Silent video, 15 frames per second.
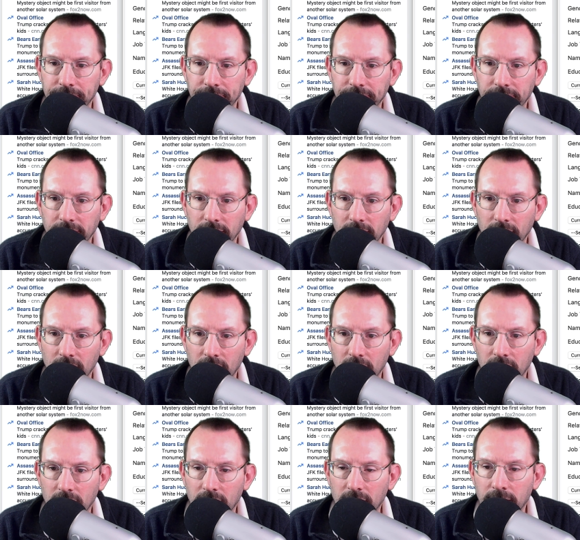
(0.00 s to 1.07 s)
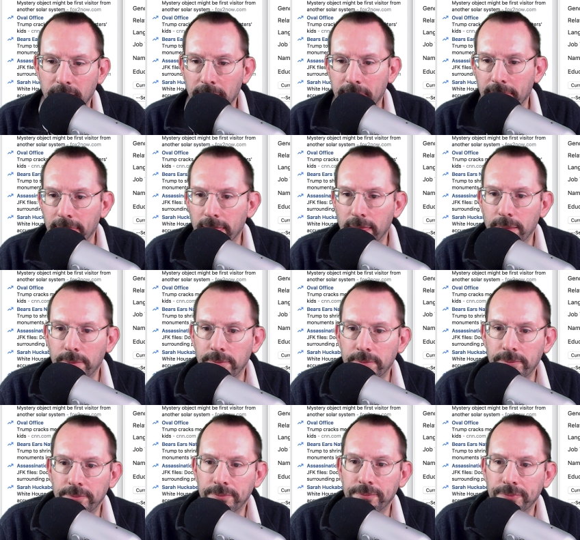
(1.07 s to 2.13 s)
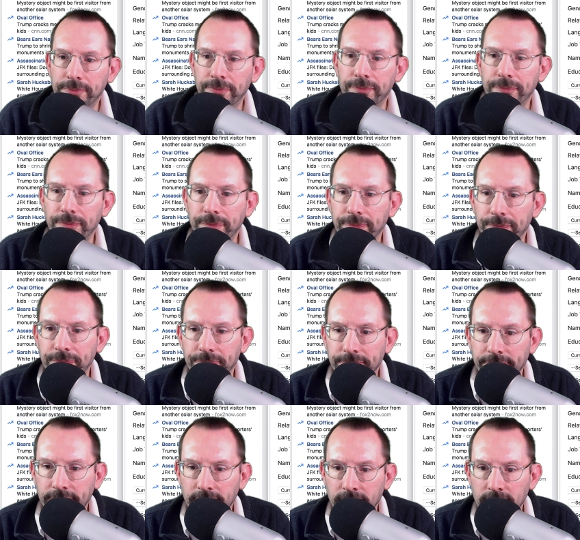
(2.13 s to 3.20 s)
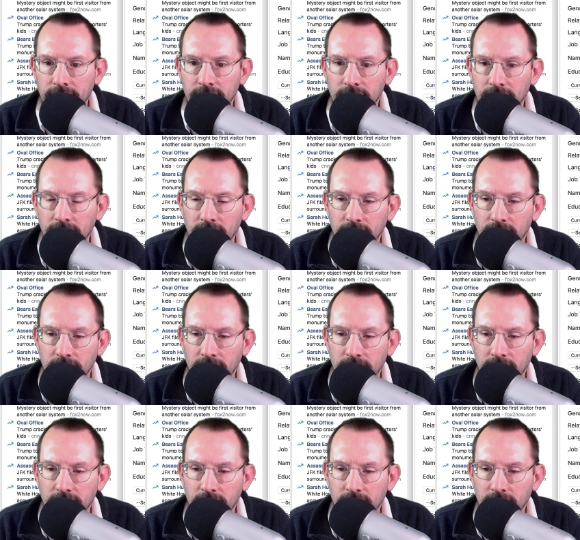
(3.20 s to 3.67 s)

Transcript: Nobody speaks.